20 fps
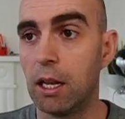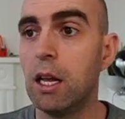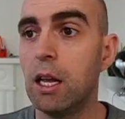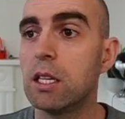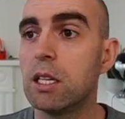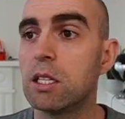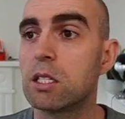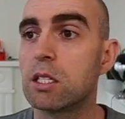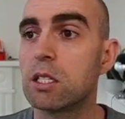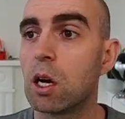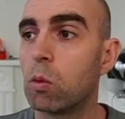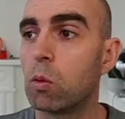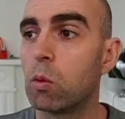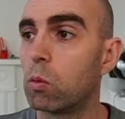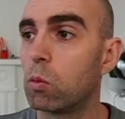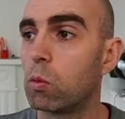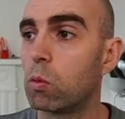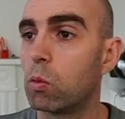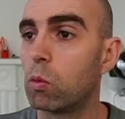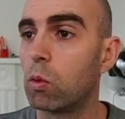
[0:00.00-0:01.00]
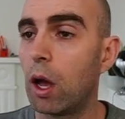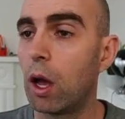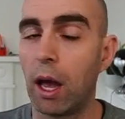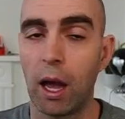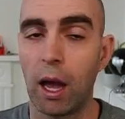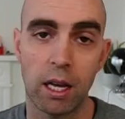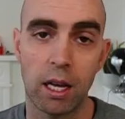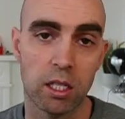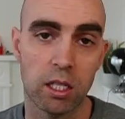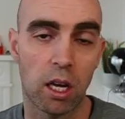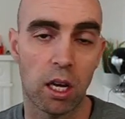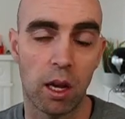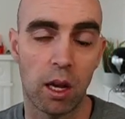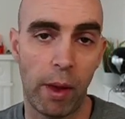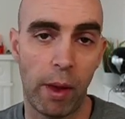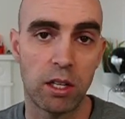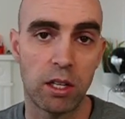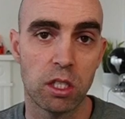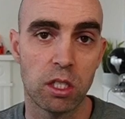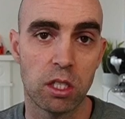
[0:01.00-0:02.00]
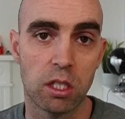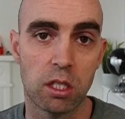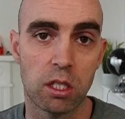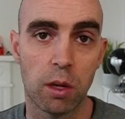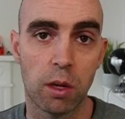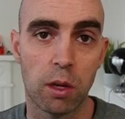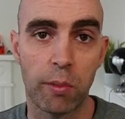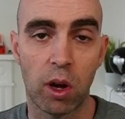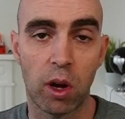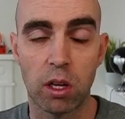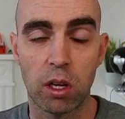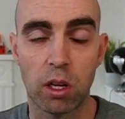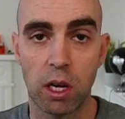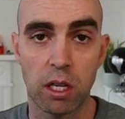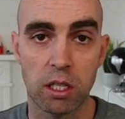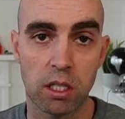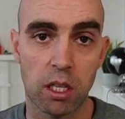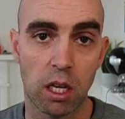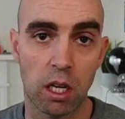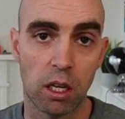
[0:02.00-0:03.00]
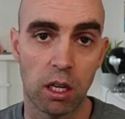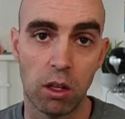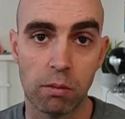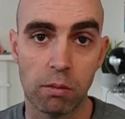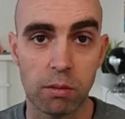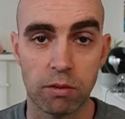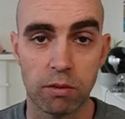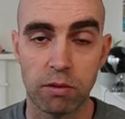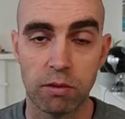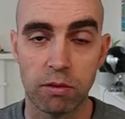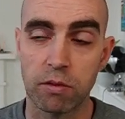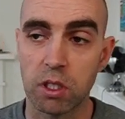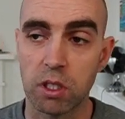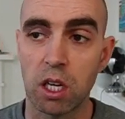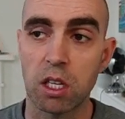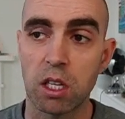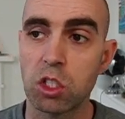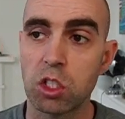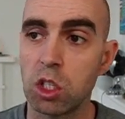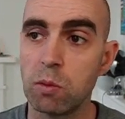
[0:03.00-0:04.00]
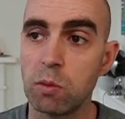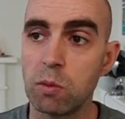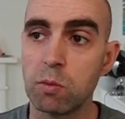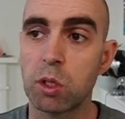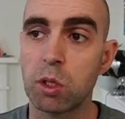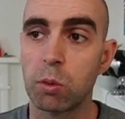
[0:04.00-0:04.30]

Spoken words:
So as I mentioned, the ball sprite, it's got a number of different costumes.